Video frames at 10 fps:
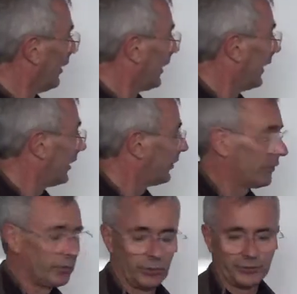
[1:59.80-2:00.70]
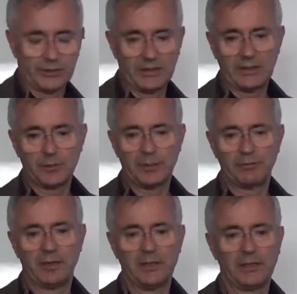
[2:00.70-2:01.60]
and you also need to be
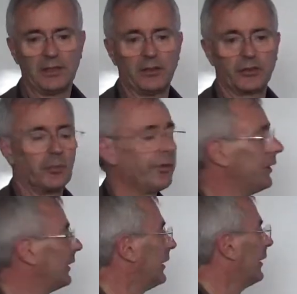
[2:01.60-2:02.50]
finding some of the